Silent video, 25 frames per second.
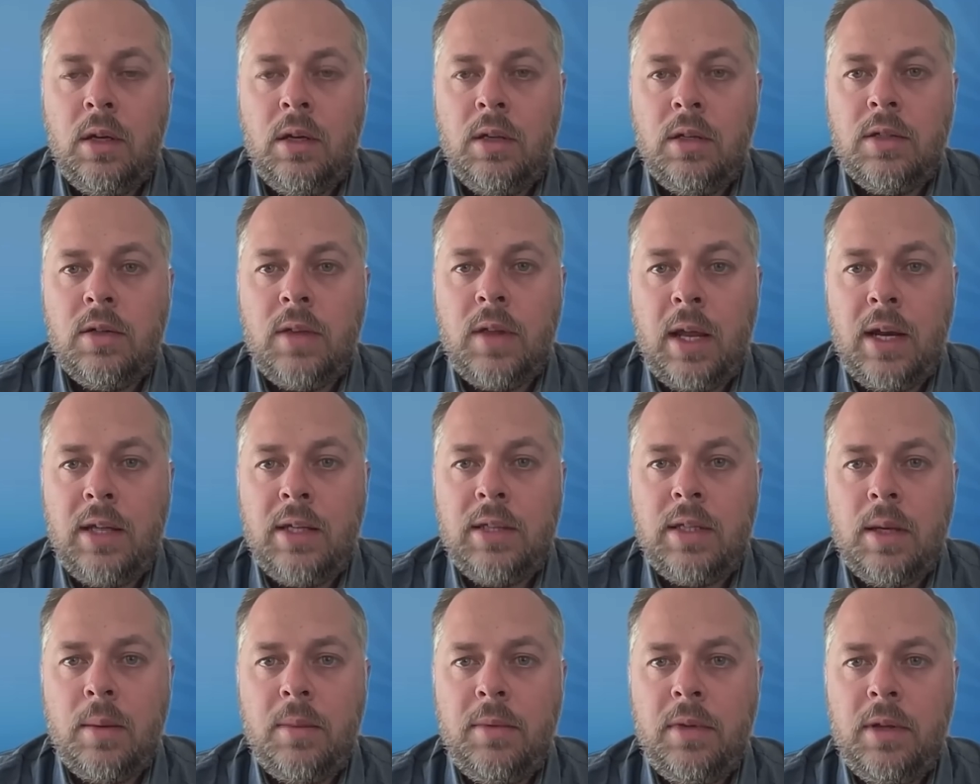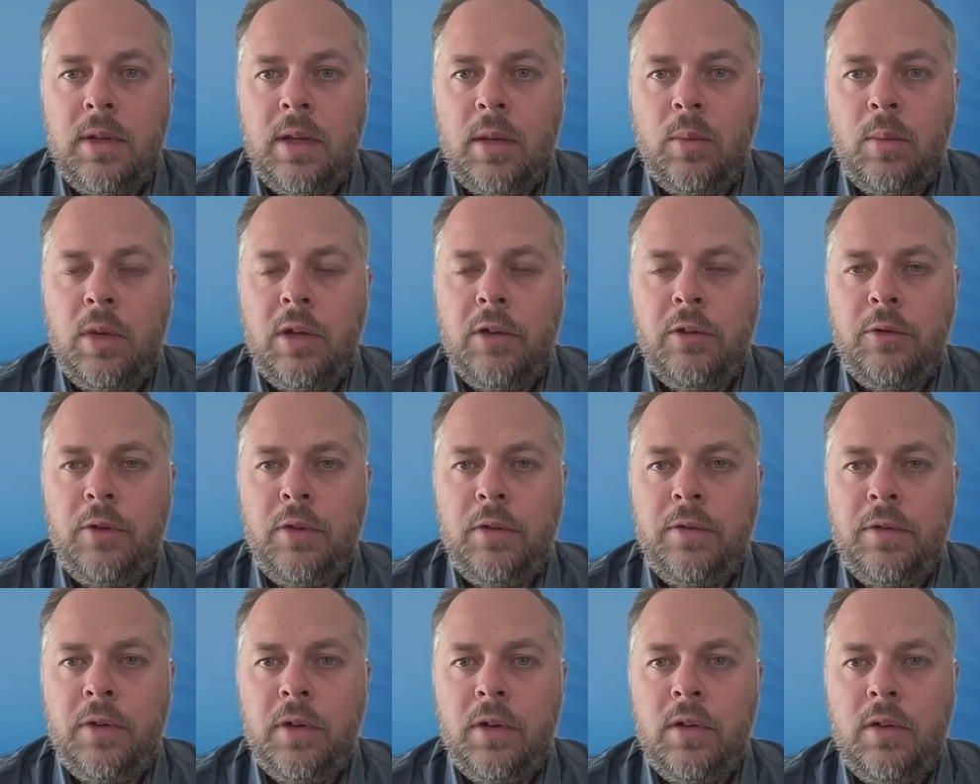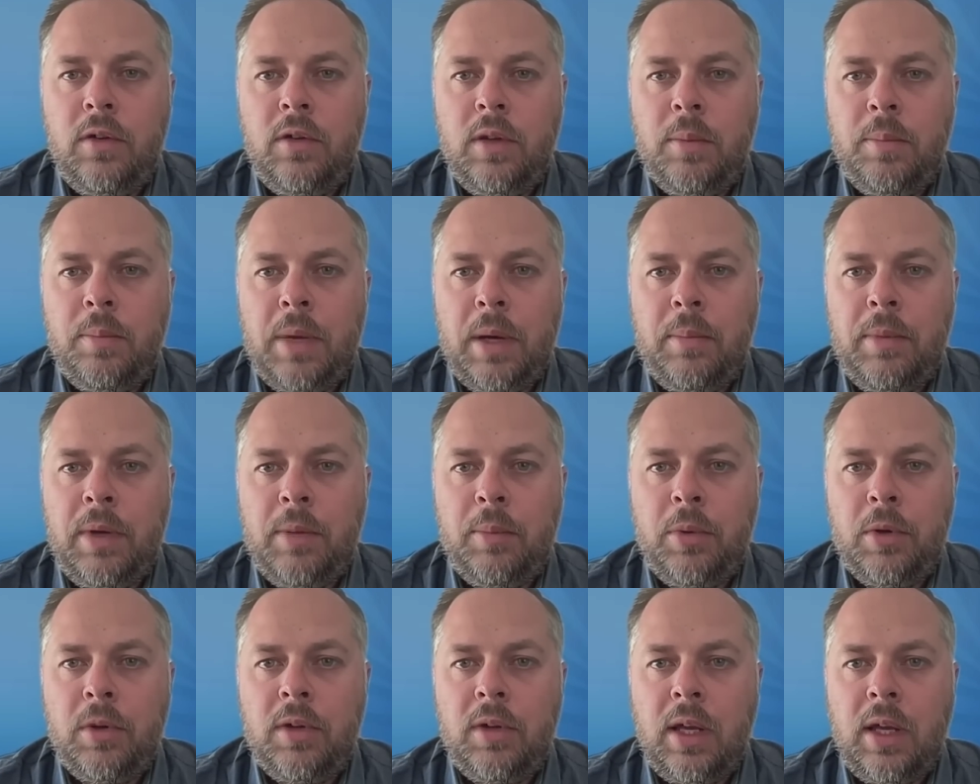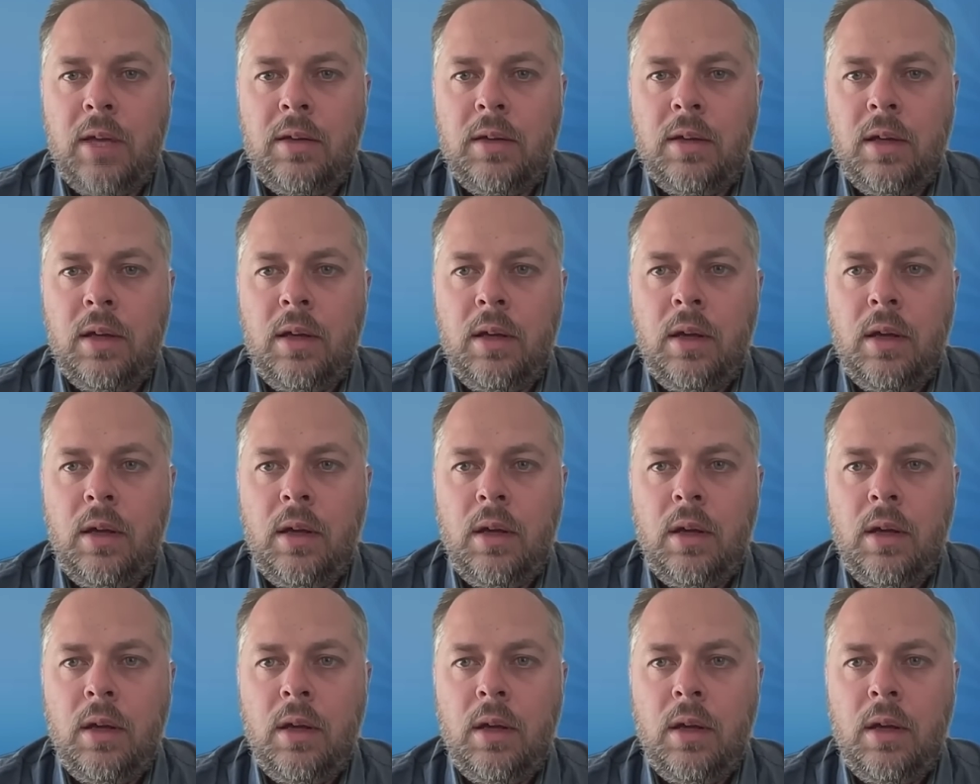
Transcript: So that is something that we have referred to the Public Protector.